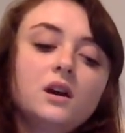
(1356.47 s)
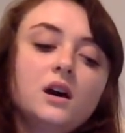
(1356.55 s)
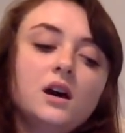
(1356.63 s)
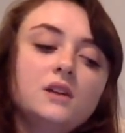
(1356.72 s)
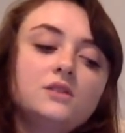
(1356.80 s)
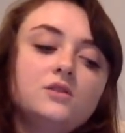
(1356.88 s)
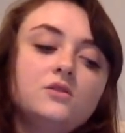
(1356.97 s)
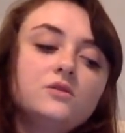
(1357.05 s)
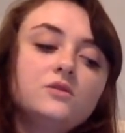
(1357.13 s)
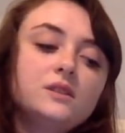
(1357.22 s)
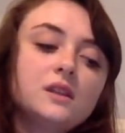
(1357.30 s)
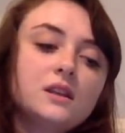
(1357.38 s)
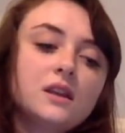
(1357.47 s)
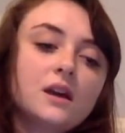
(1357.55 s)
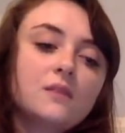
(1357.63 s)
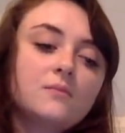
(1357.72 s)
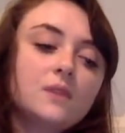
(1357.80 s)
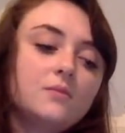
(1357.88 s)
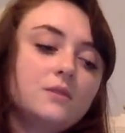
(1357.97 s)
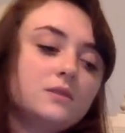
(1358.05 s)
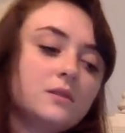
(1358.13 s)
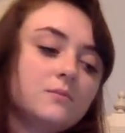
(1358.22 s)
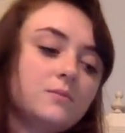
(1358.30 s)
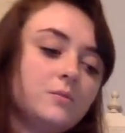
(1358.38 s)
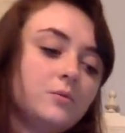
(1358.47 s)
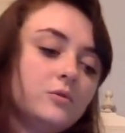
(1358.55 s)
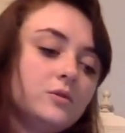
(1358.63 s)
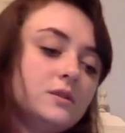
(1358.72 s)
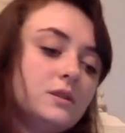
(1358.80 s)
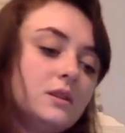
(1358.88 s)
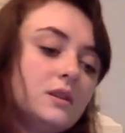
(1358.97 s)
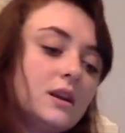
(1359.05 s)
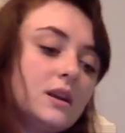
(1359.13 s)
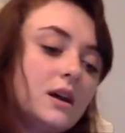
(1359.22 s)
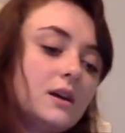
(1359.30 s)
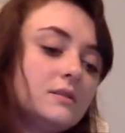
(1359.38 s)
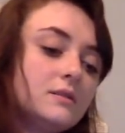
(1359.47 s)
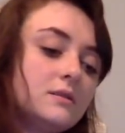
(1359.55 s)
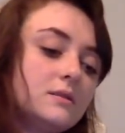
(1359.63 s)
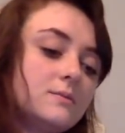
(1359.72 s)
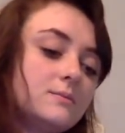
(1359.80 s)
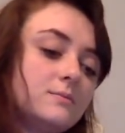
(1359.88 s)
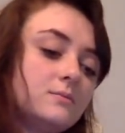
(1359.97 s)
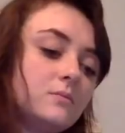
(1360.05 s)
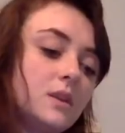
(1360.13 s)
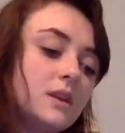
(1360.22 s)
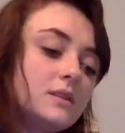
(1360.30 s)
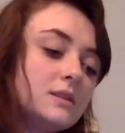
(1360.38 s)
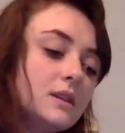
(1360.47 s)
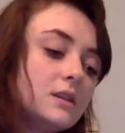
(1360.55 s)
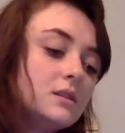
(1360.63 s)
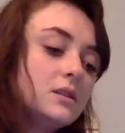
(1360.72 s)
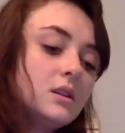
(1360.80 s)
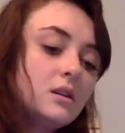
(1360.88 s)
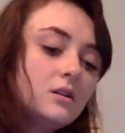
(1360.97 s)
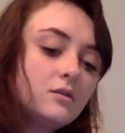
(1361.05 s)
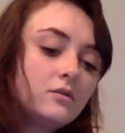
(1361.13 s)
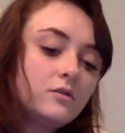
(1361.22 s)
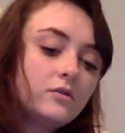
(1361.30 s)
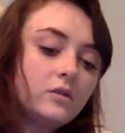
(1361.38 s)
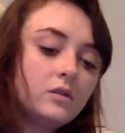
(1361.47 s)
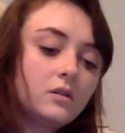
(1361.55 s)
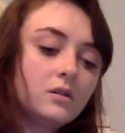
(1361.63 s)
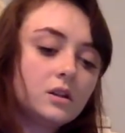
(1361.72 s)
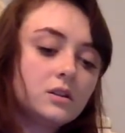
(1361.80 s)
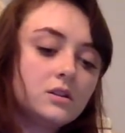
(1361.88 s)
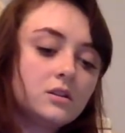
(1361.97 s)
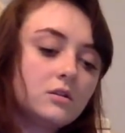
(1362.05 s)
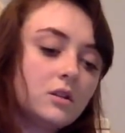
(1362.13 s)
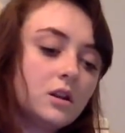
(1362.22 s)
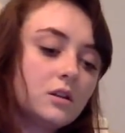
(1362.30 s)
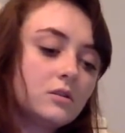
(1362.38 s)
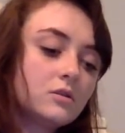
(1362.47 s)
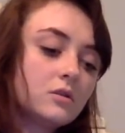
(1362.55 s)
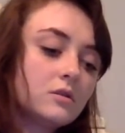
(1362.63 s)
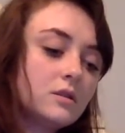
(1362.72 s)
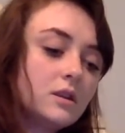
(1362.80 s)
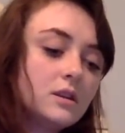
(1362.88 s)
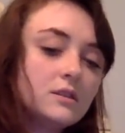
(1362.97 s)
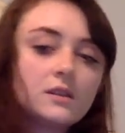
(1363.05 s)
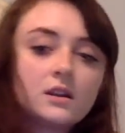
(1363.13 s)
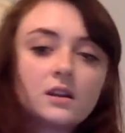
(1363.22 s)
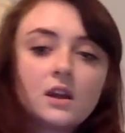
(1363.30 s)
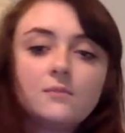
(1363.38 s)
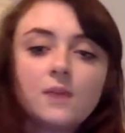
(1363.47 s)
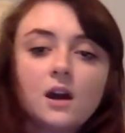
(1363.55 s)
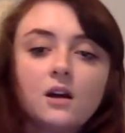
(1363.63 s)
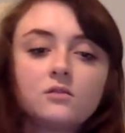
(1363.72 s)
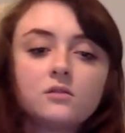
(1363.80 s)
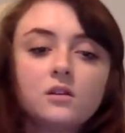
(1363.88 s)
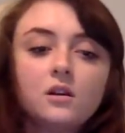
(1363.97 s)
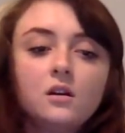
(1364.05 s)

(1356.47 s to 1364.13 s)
I do see that maybe some people would see that as insensitive, considering certain things that came out.